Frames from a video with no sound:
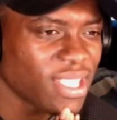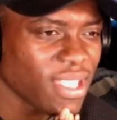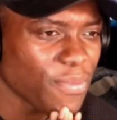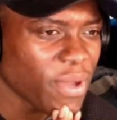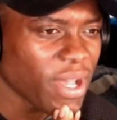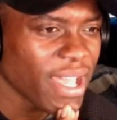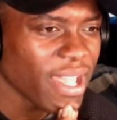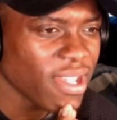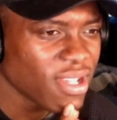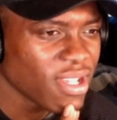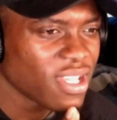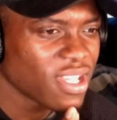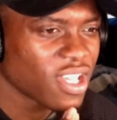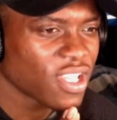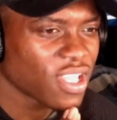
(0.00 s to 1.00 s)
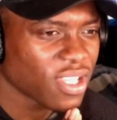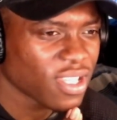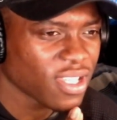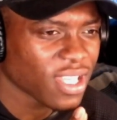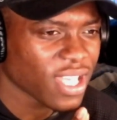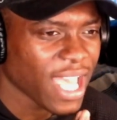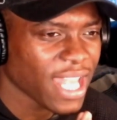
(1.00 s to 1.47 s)
Senpai? Uh,
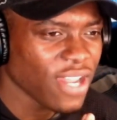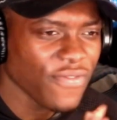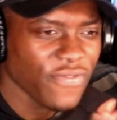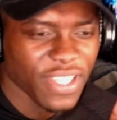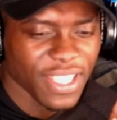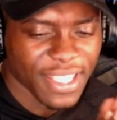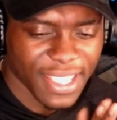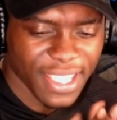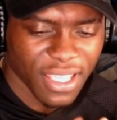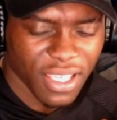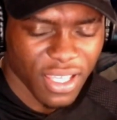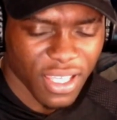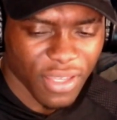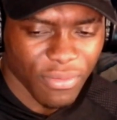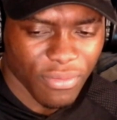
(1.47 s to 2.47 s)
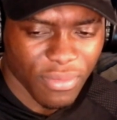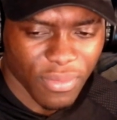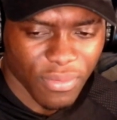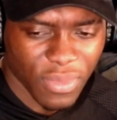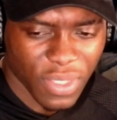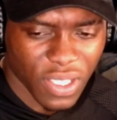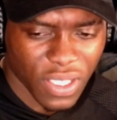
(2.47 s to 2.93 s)
I don't think it's um,
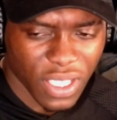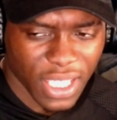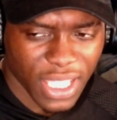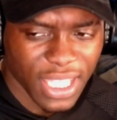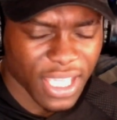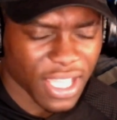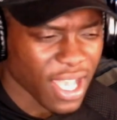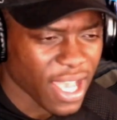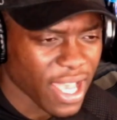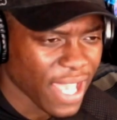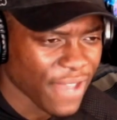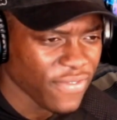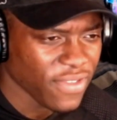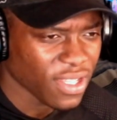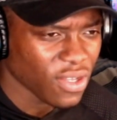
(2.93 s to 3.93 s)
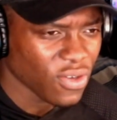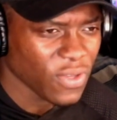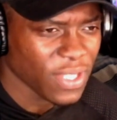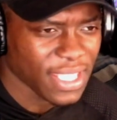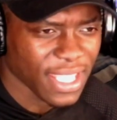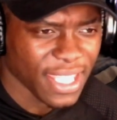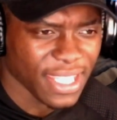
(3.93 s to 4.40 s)
Inukai. I think, or
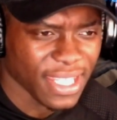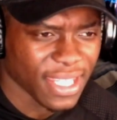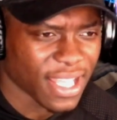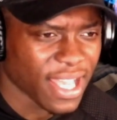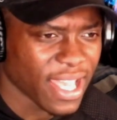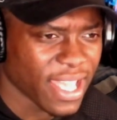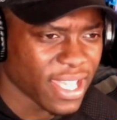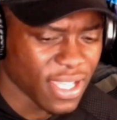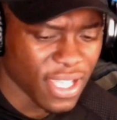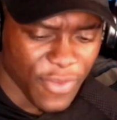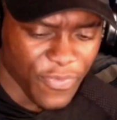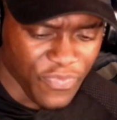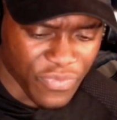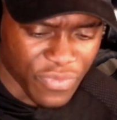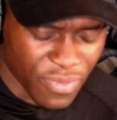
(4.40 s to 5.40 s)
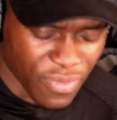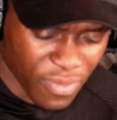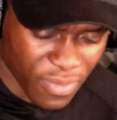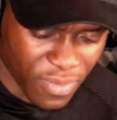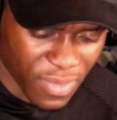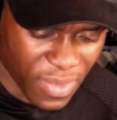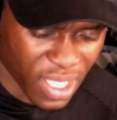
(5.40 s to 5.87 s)
is it Inukai?
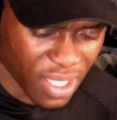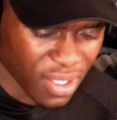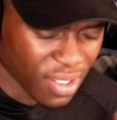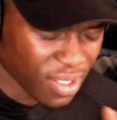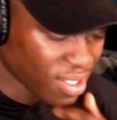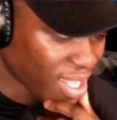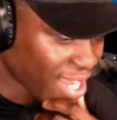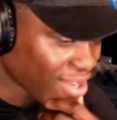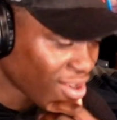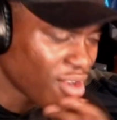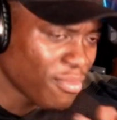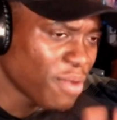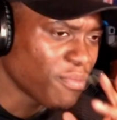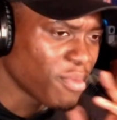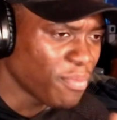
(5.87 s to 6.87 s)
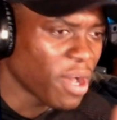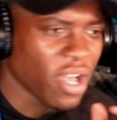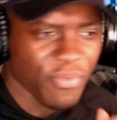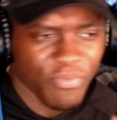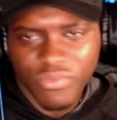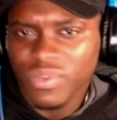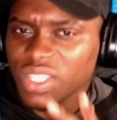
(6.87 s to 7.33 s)
I can't remember,
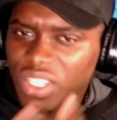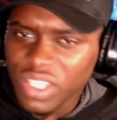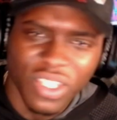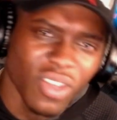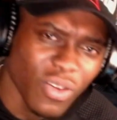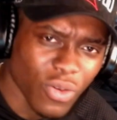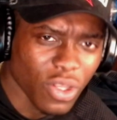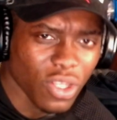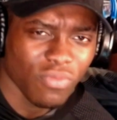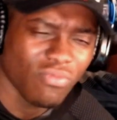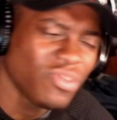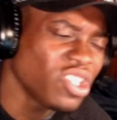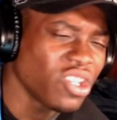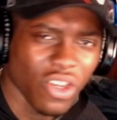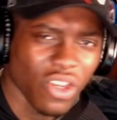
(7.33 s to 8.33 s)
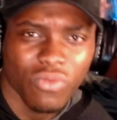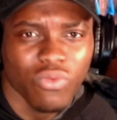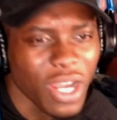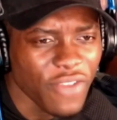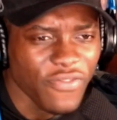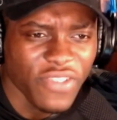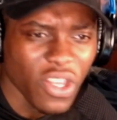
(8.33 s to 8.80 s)
but you know,
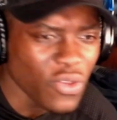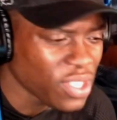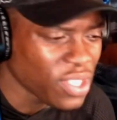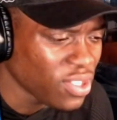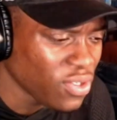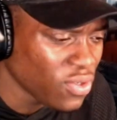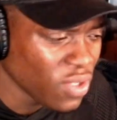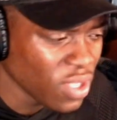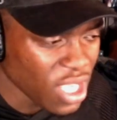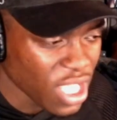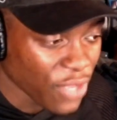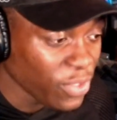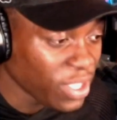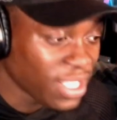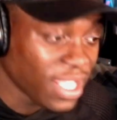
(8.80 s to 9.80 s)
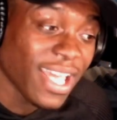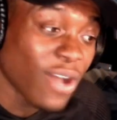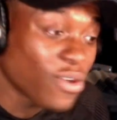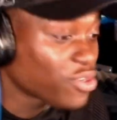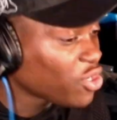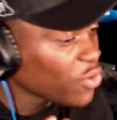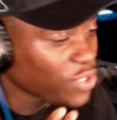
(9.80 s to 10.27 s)
one of those two. If we take
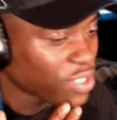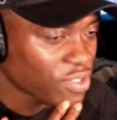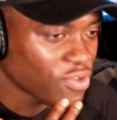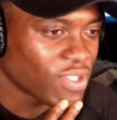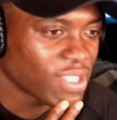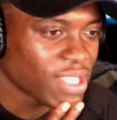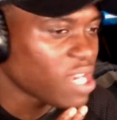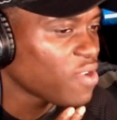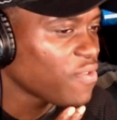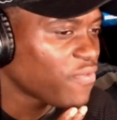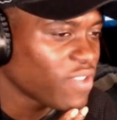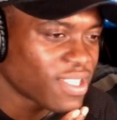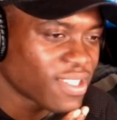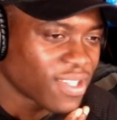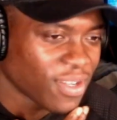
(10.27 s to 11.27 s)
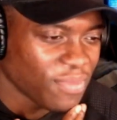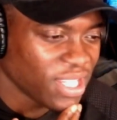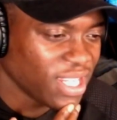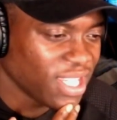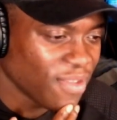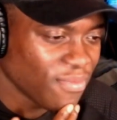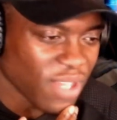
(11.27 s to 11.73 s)
out those two, because I don't think it's going to be
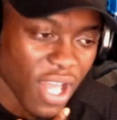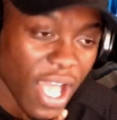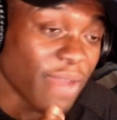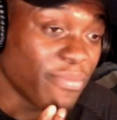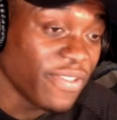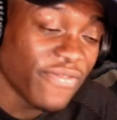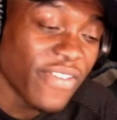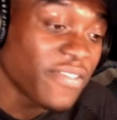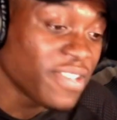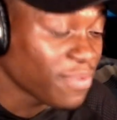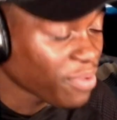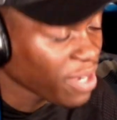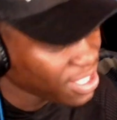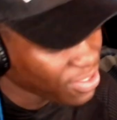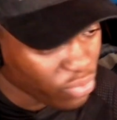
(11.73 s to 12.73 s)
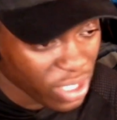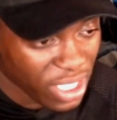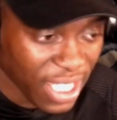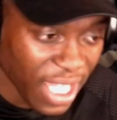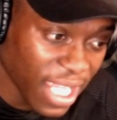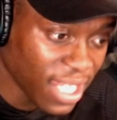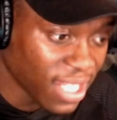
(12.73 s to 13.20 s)
Ninomiya, I'd be very surprised if we
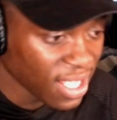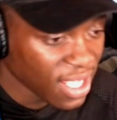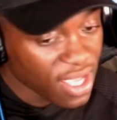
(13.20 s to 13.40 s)
did.